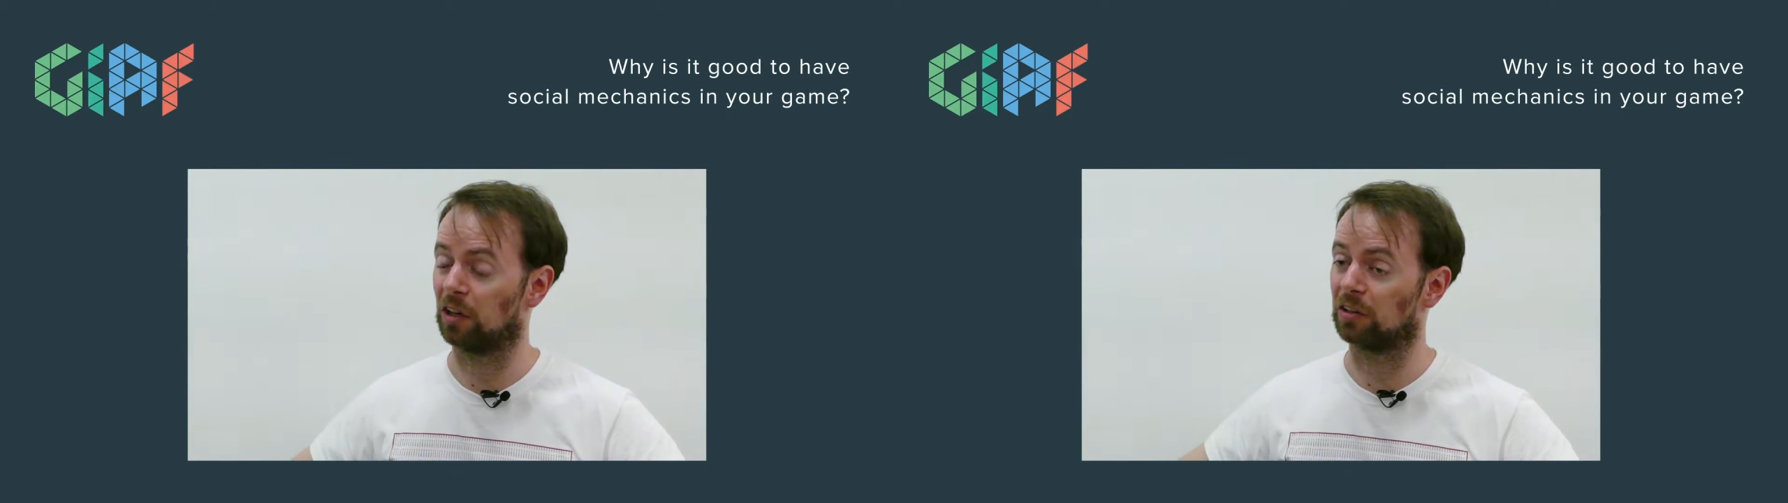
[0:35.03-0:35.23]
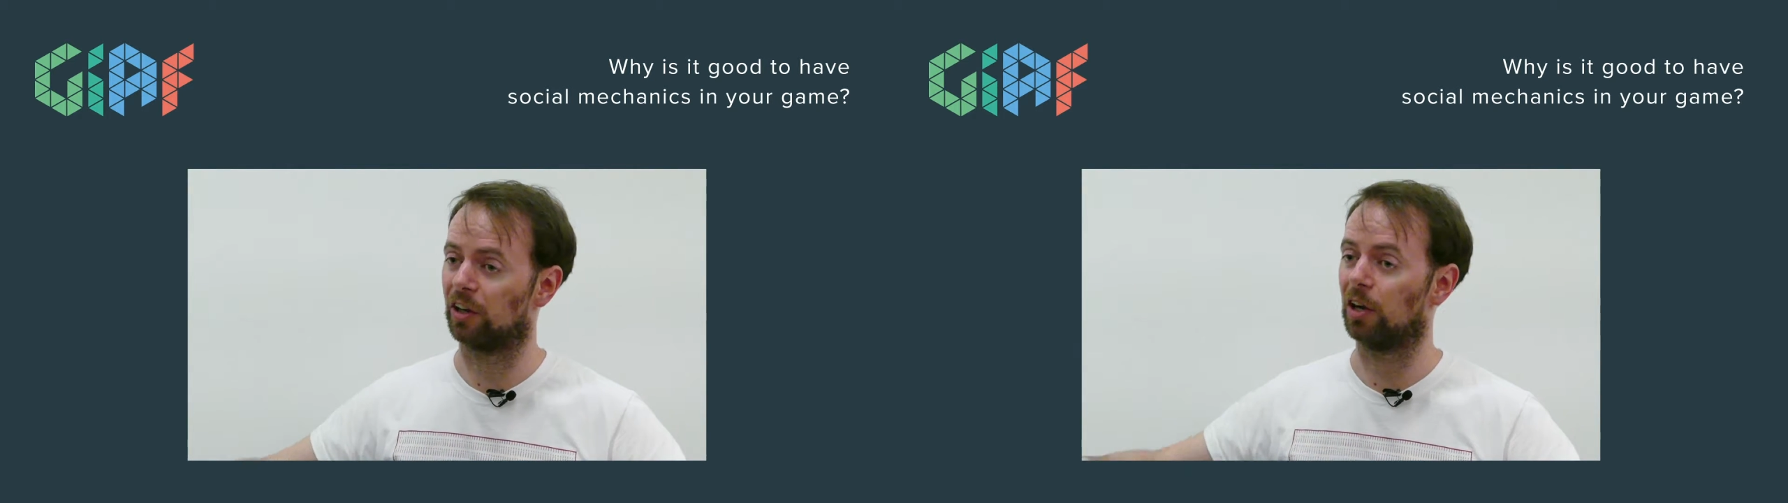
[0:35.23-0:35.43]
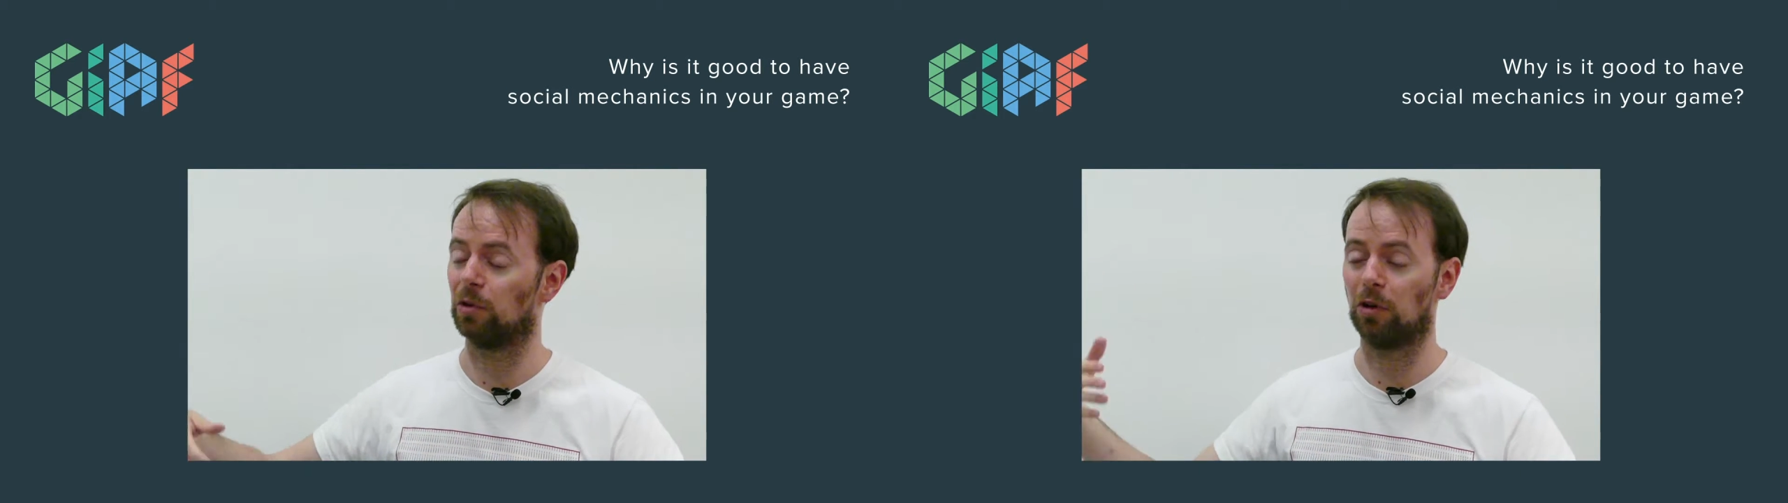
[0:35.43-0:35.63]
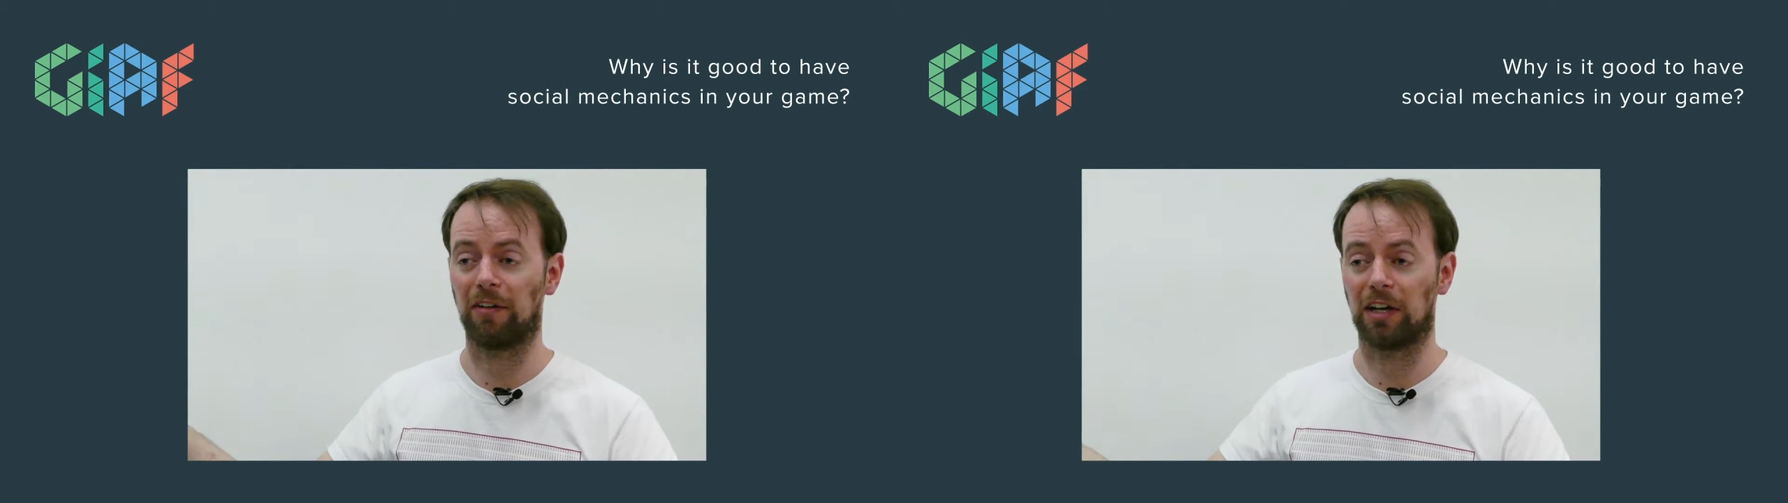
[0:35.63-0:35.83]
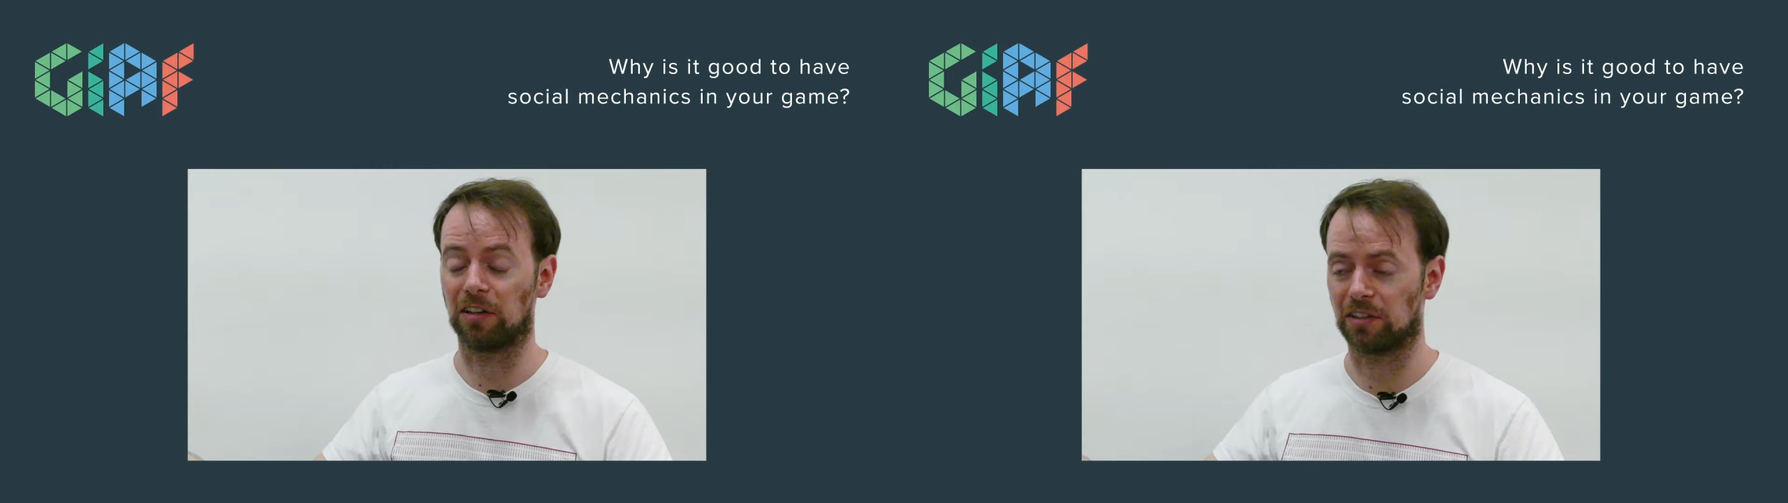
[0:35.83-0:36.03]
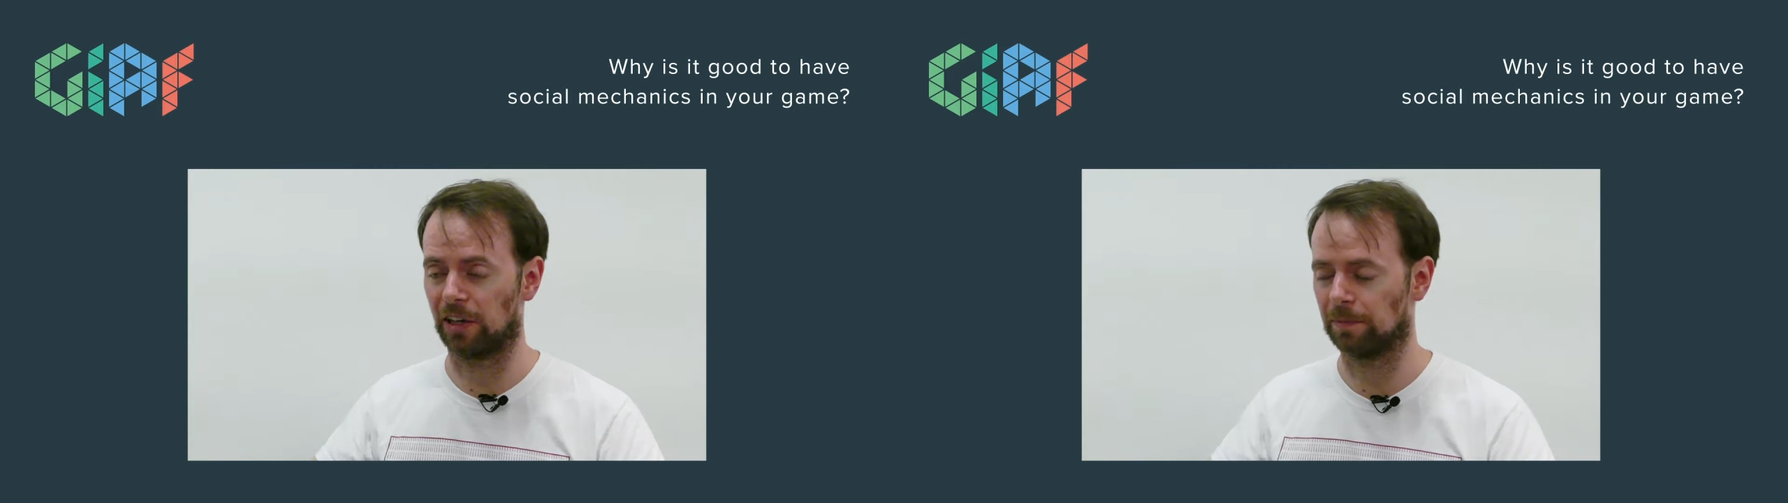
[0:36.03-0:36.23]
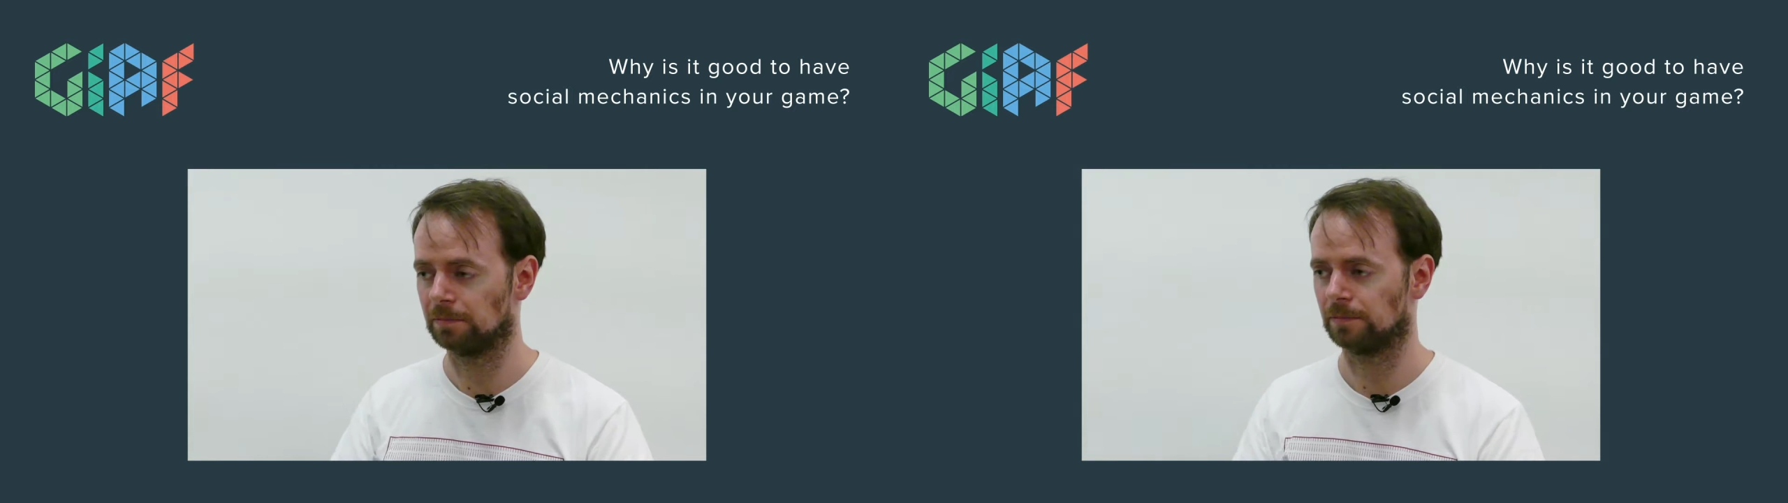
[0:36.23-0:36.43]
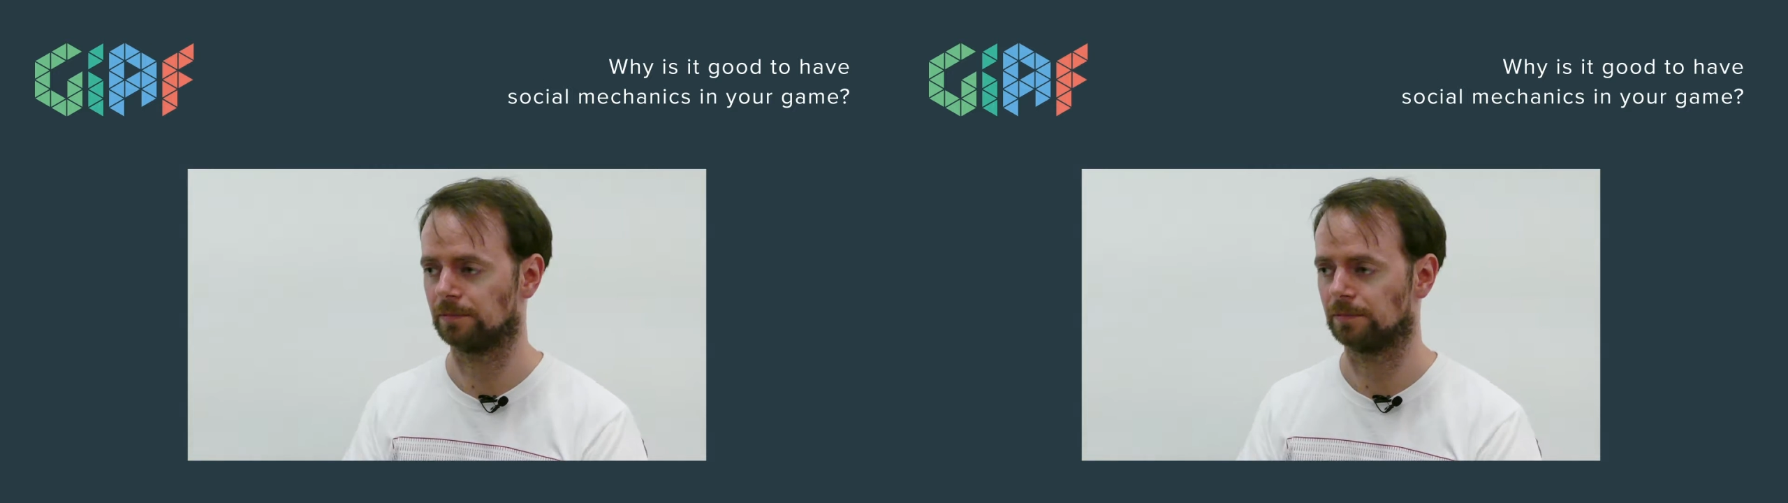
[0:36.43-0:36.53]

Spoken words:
a good time, you're having a good time.